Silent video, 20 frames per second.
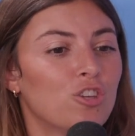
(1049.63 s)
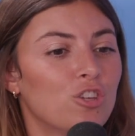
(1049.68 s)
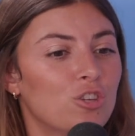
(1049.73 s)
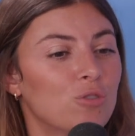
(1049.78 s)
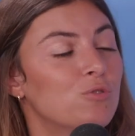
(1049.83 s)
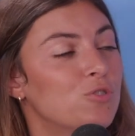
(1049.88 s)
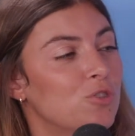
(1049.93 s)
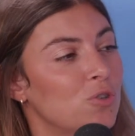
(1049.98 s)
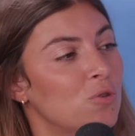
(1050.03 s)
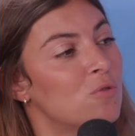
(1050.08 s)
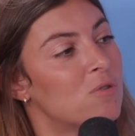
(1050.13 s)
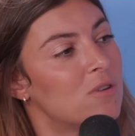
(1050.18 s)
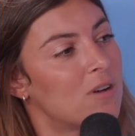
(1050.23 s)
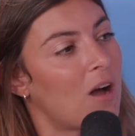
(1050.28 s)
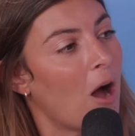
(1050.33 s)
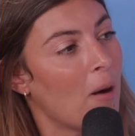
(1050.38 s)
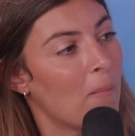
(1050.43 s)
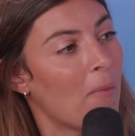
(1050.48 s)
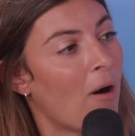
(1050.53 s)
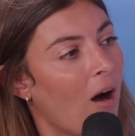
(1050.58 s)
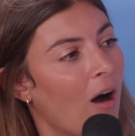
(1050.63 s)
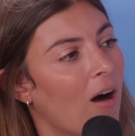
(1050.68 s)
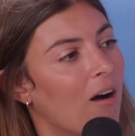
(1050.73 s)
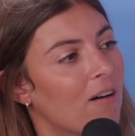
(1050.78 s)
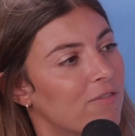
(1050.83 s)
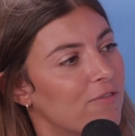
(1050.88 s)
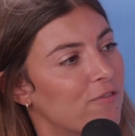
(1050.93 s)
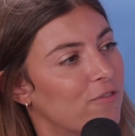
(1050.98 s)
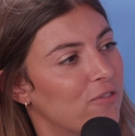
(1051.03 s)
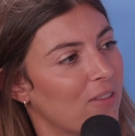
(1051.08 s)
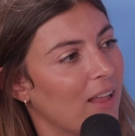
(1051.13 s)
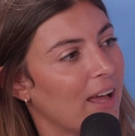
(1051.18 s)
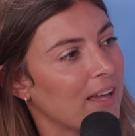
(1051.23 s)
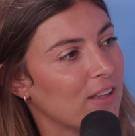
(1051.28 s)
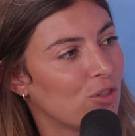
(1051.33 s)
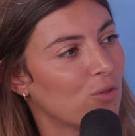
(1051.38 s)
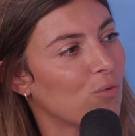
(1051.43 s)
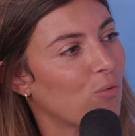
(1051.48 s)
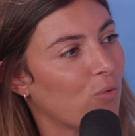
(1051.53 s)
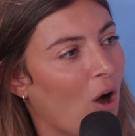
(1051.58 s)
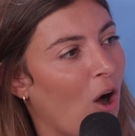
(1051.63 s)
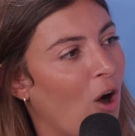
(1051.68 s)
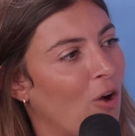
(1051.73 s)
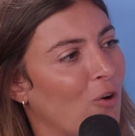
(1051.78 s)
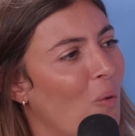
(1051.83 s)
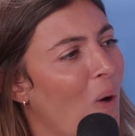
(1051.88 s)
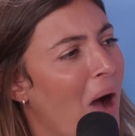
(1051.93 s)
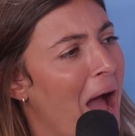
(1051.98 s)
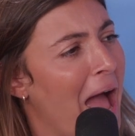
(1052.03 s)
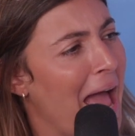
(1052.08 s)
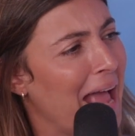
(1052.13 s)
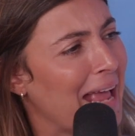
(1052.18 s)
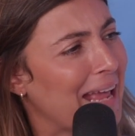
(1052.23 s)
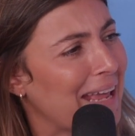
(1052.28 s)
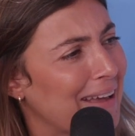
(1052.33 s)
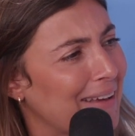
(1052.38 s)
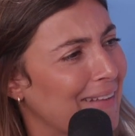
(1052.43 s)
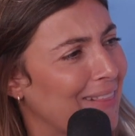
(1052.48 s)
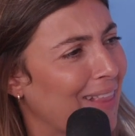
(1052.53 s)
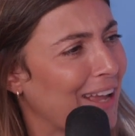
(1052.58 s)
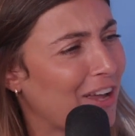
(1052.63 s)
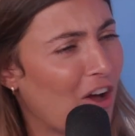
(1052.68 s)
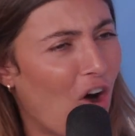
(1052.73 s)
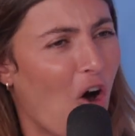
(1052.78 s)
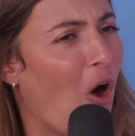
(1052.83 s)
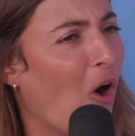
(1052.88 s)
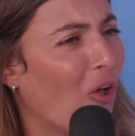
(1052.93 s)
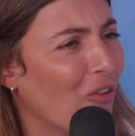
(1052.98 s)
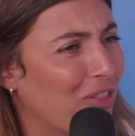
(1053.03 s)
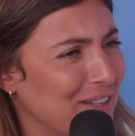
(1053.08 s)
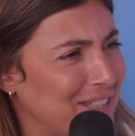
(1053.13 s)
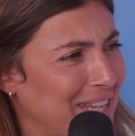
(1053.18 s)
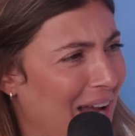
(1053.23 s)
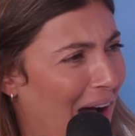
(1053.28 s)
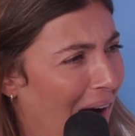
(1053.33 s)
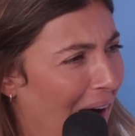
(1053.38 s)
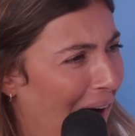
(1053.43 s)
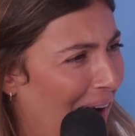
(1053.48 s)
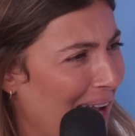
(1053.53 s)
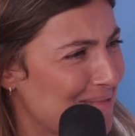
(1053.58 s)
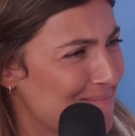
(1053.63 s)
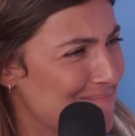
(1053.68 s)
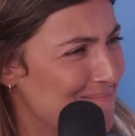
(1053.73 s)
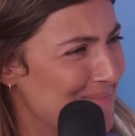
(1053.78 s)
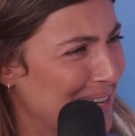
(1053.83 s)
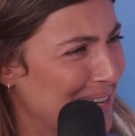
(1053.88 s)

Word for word: you do come off like the wrong way, like all the time.